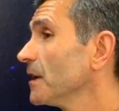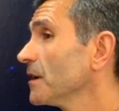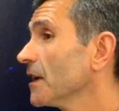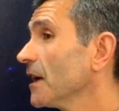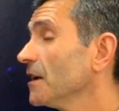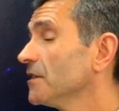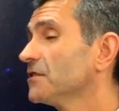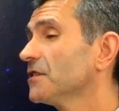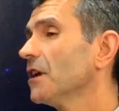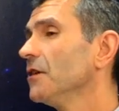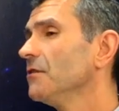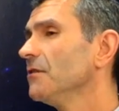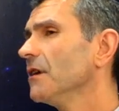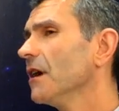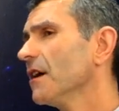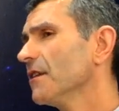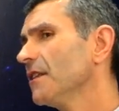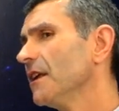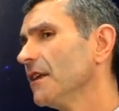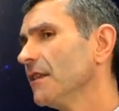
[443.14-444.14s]
okay. So
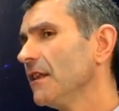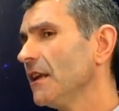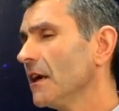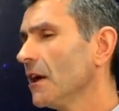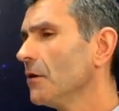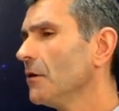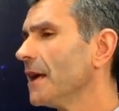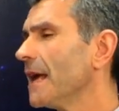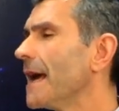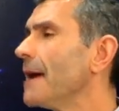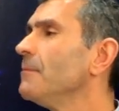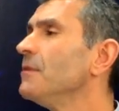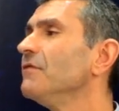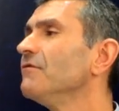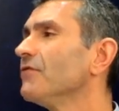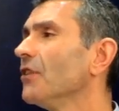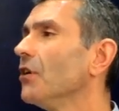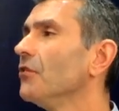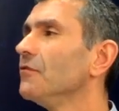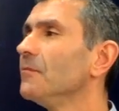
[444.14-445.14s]
I think the OEM
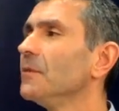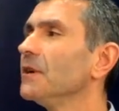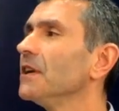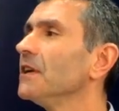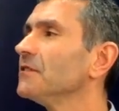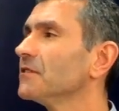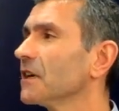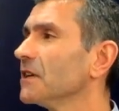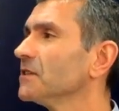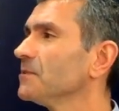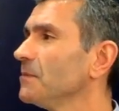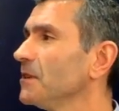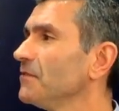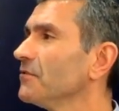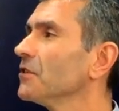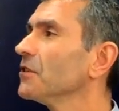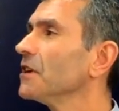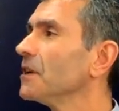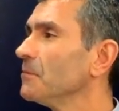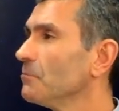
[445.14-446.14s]
involvement is going to be
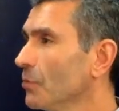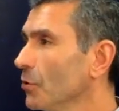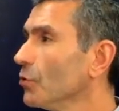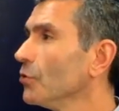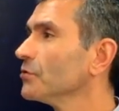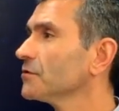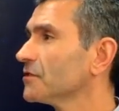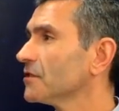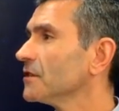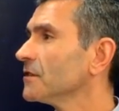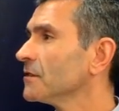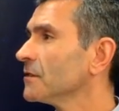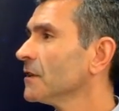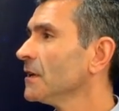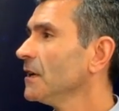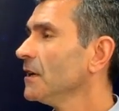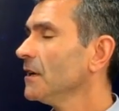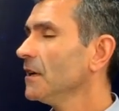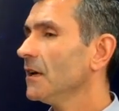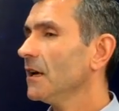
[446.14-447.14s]
very important,
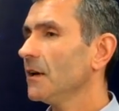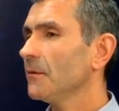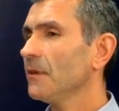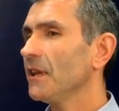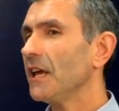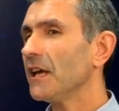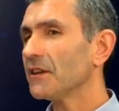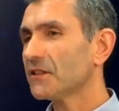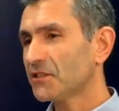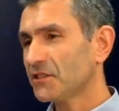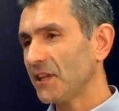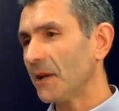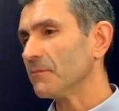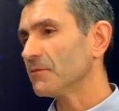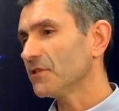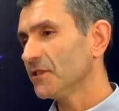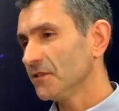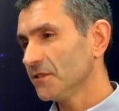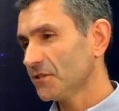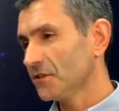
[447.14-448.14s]
and the
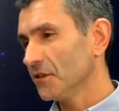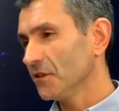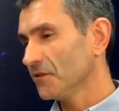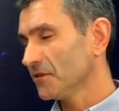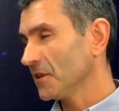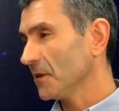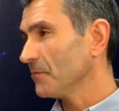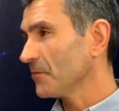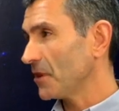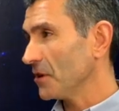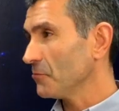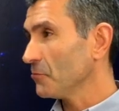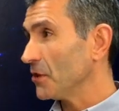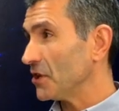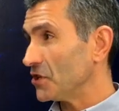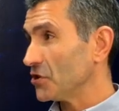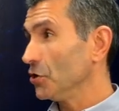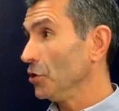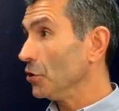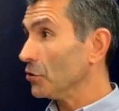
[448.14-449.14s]
acceptance of something
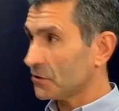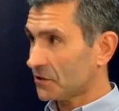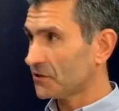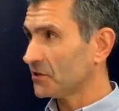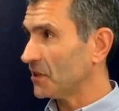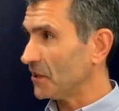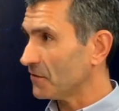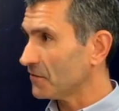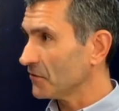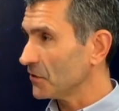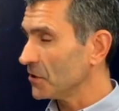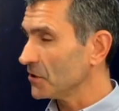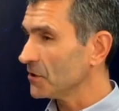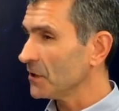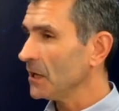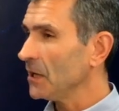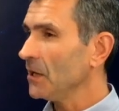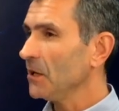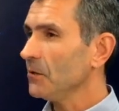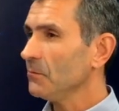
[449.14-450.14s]
which looks different
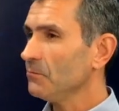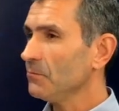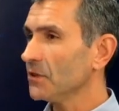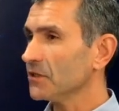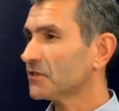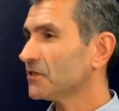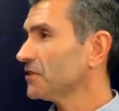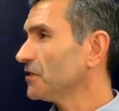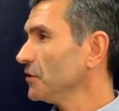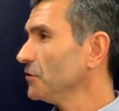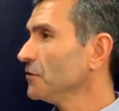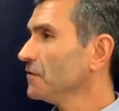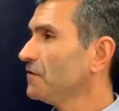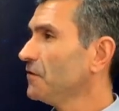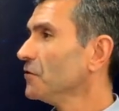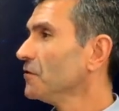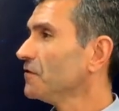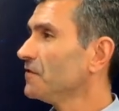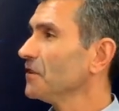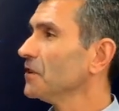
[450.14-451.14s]
but still
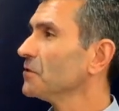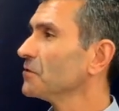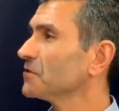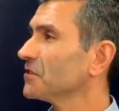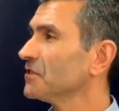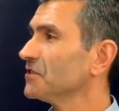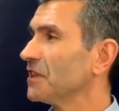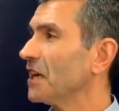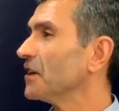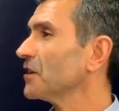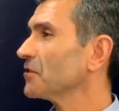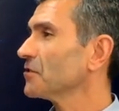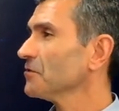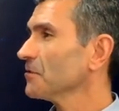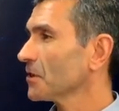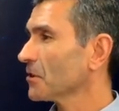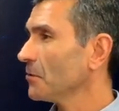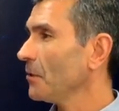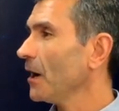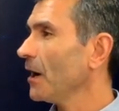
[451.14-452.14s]
fulfills the technical
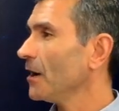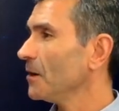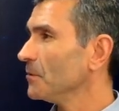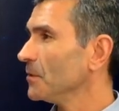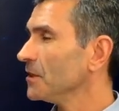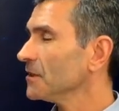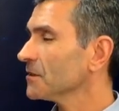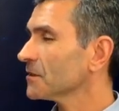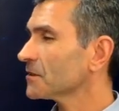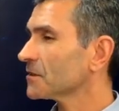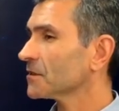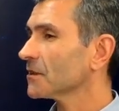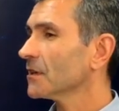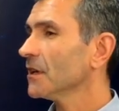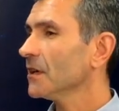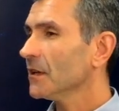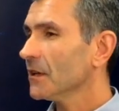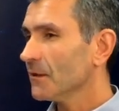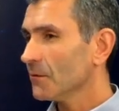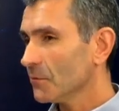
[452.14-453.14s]
requirements.
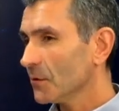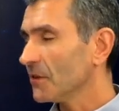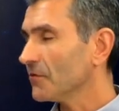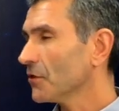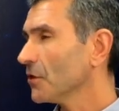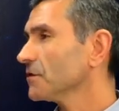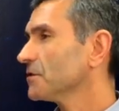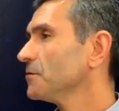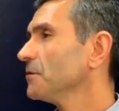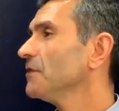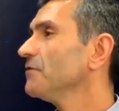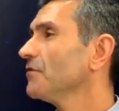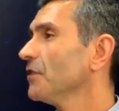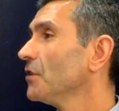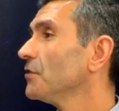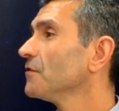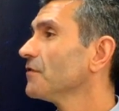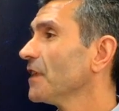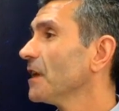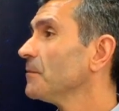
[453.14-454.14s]
We've got to
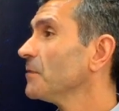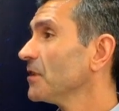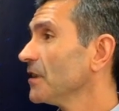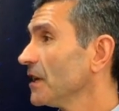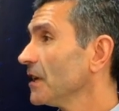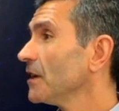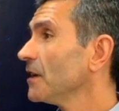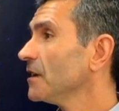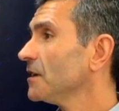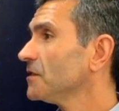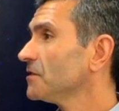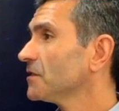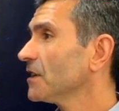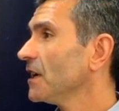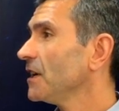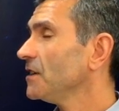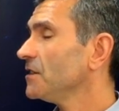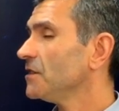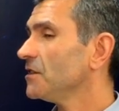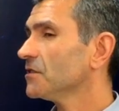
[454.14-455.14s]
involve them at the early
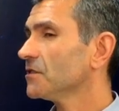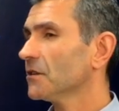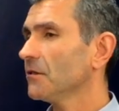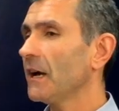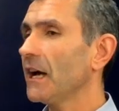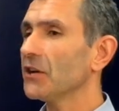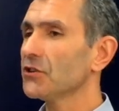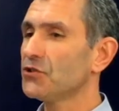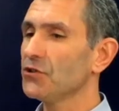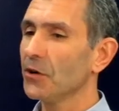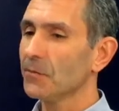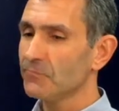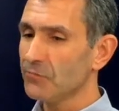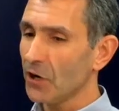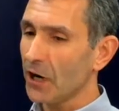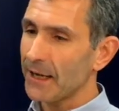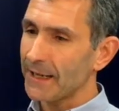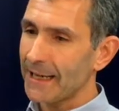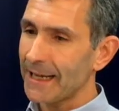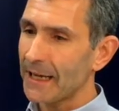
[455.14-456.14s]
stages. So our job
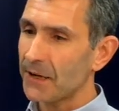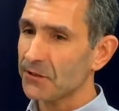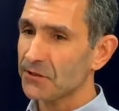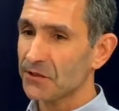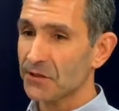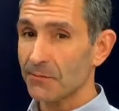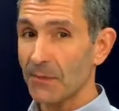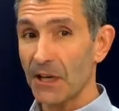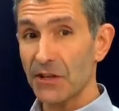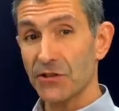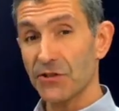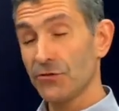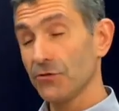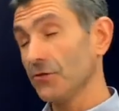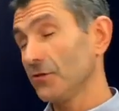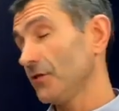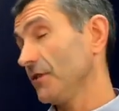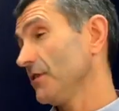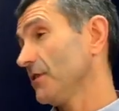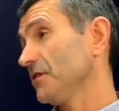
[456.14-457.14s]
right now is to make
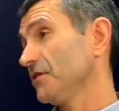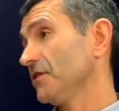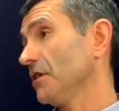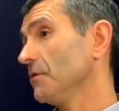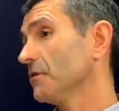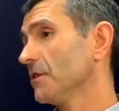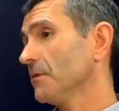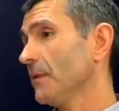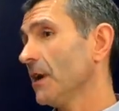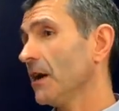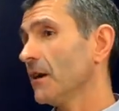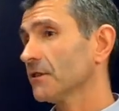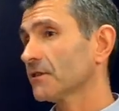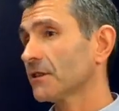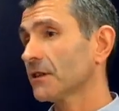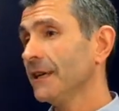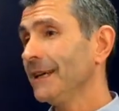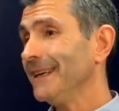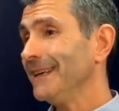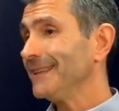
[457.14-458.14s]
sure that the solder
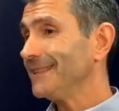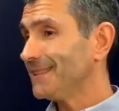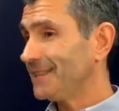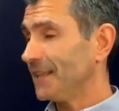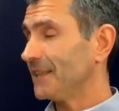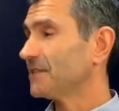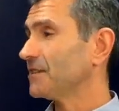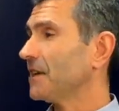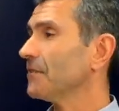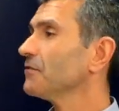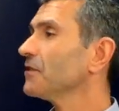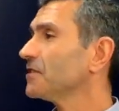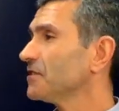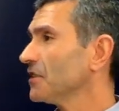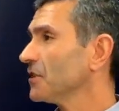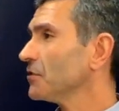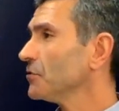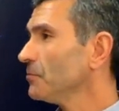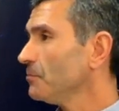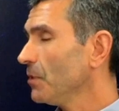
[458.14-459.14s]
mask ticks every
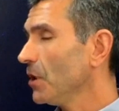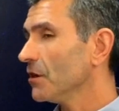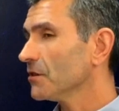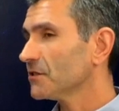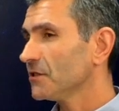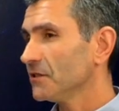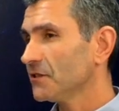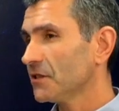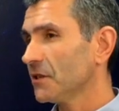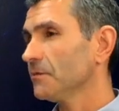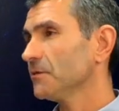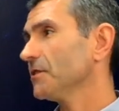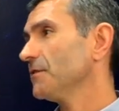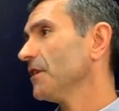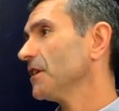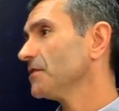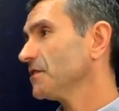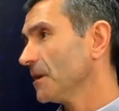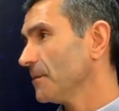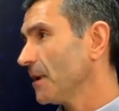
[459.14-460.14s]
single box in terms of
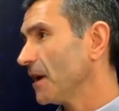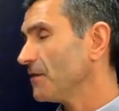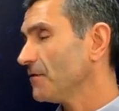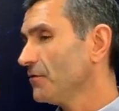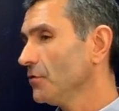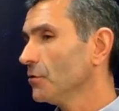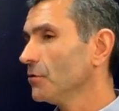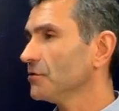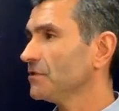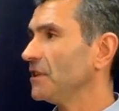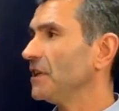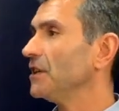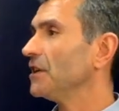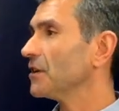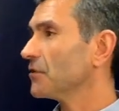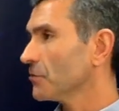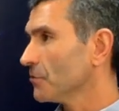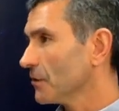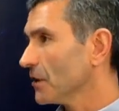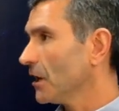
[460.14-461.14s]
SM840,
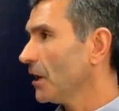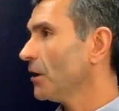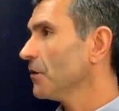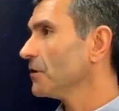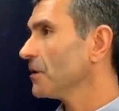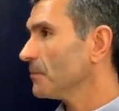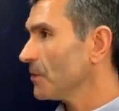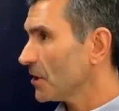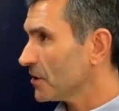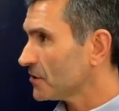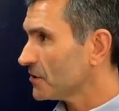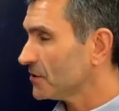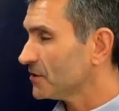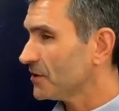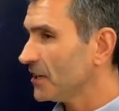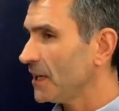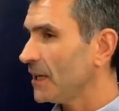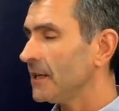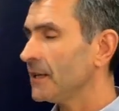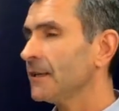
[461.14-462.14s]
nickel gold, immersion
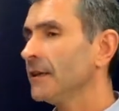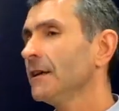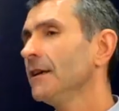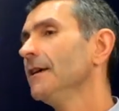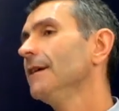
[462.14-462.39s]
tin,